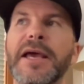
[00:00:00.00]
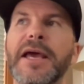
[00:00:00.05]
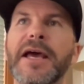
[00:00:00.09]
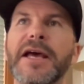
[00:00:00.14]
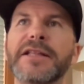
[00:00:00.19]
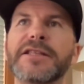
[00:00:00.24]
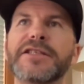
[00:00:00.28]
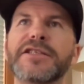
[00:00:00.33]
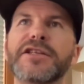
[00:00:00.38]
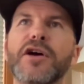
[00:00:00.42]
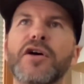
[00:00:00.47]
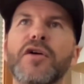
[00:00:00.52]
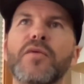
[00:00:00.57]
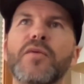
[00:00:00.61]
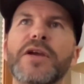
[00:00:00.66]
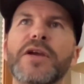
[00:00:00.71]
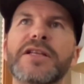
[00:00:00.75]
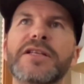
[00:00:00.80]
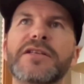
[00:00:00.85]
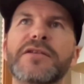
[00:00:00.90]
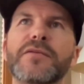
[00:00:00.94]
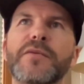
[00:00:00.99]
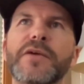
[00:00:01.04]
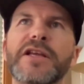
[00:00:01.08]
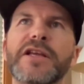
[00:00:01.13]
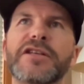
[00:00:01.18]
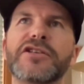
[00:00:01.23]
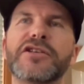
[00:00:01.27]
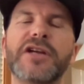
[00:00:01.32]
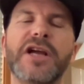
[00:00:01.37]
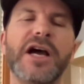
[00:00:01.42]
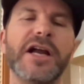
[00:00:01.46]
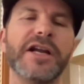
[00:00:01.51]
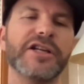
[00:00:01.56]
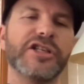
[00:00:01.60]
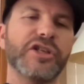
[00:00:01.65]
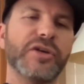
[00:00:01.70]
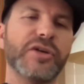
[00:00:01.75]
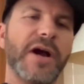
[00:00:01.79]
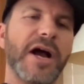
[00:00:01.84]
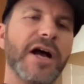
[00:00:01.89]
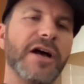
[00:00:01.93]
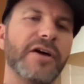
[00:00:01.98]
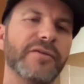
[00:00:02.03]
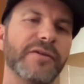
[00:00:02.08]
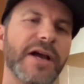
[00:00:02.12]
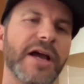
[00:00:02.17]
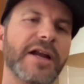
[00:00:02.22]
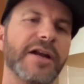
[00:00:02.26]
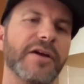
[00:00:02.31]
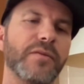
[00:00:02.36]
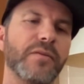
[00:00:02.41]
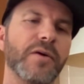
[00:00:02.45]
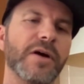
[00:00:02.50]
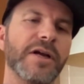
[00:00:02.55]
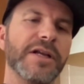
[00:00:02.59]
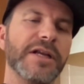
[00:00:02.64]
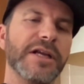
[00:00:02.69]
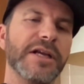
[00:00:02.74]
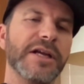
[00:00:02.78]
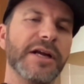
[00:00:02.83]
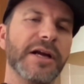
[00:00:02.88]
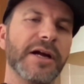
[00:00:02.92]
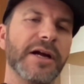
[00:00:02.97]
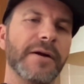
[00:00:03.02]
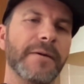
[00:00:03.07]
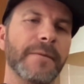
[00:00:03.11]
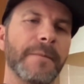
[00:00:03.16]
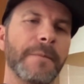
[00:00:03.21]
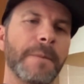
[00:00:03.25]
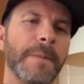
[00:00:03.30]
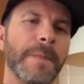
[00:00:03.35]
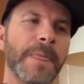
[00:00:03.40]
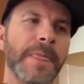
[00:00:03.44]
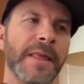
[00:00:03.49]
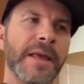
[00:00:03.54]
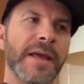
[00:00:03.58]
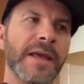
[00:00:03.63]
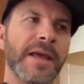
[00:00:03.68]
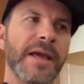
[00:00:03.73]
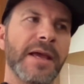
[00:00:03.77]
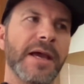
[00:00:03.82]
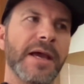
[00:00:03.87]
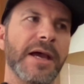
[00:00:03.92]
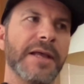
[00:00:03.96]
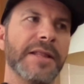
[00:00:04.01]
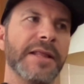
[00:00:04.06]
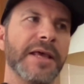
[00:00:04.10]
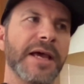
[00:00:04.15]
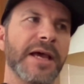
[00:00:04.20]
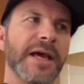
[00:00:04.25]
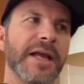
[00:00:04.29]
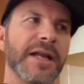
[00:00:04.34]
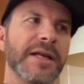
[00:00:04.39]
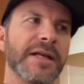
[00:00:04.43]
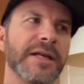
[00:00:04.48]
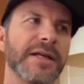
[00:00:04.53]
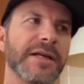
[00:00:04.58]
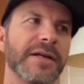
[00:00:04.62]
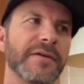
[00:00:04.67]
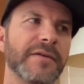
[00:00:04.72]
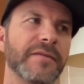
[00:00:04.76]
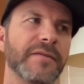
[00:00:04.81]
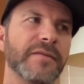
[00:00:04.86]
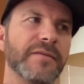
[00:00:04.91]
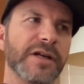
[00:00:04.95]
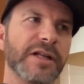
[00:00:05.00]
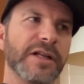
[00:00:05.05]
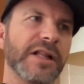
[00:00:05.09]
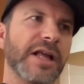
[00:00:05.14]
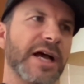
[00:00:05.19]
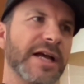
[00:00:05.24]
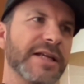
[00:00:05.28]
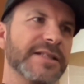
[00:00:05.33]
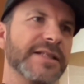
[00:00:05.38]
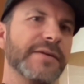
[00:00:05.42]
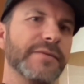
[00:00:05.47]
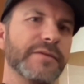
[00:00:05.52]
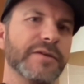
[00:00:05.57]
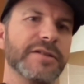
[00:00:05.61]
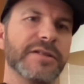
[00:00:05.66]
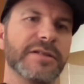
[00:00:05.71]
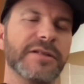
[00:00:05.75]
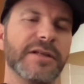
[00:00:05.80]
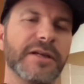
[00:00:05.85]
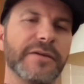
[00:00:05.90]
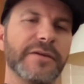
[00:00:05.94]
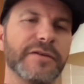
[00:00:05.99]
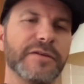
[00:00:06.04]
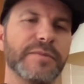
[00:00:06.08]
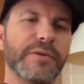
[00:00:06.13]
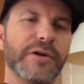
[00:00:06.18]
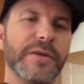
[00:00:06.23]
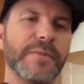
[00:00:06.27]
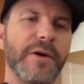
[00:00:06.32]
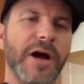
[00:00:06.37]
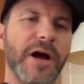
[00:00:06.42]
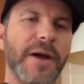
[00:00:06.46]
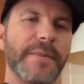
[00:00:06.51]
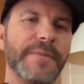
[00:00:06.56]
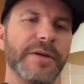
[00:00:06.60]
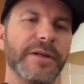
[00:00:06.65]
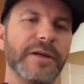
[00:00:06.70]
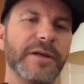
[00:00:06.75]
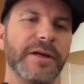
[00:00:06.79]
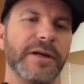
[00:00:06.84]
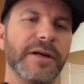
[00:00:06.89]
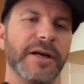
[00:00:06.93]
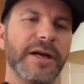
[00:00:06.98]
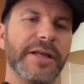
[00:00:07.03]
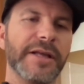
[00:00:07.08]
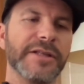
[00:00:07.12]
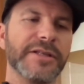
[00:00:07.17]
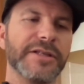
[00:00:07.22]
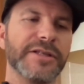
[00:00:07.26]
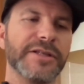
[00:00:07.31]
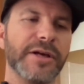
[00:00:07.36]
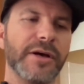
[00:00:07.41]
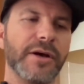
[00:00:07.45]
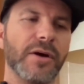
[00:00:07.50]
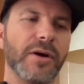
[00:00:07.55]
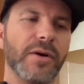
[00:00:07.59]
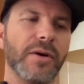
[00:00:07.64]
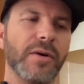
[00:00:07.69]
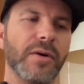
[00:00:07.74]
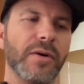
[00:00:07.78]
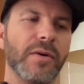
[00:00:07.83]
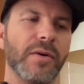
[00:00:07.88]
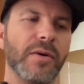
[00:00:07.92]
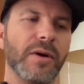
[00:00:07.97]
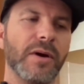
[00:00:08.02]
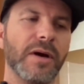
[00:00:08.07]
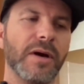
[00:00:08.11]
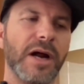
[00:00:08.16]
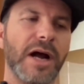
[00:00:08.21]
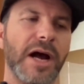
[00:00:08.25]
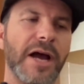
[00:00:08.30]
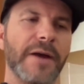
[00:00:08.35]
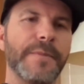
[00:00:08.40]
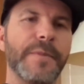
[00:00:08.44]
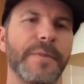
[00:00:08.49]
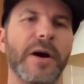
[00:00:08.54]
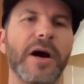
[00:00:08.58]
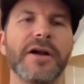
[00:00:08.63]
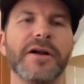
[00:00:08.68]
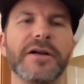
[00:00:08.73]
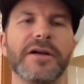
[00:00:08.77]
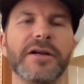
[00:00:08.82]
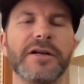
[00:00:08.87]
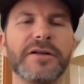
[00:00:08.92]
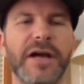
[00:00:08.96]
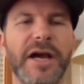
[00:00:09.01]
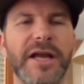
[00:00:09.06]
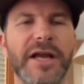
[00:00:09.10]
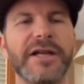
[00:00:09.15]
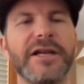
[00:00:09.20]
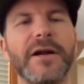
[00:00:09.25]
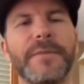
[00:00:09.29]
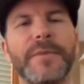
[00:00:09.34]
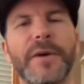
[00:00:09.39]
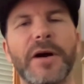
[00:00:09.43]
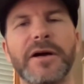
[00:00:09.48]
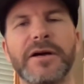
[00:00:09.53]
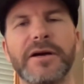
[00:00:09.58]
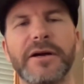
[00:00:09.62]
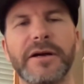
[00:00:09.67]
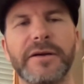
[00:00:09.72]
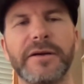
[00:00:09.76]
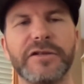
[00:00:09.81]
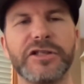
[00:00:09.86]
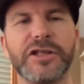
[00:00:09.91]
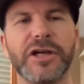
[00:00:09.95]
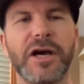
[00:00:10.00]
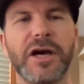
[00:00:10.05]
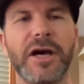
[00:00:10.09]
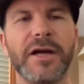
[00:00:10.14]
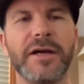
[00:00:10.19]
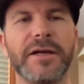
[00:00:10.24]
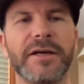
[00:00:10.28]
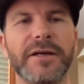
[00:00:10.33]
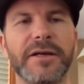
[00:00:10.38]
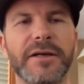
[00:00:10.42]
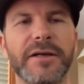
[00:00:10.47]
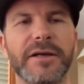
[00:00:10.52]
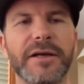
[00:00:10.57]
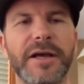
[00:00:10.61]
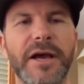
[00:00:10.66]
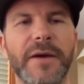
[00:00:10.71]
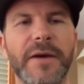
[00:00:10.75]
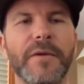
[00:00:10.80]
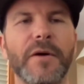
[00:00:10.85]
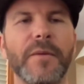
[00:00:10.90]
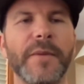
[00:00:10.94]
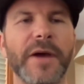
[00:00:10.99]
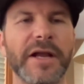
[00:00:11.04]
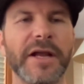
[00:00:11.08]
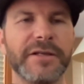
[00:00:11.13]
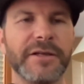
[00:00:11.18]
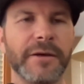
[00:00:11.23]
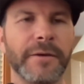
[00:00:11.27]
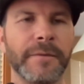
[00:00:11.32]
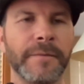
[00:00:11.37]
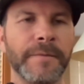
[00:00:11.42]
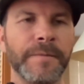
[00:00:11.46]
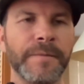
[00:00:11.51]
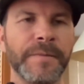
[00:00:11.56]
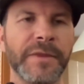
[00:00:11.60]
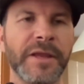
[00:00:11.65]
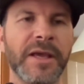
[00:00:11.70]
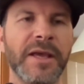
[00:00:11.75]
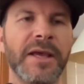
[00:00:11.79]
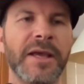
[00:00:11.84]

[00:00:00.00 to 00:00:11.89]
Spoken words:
And so we kind of trial ran it 1 year and then realized it was pretty popular. And so I ended up partnering with John at Momentum,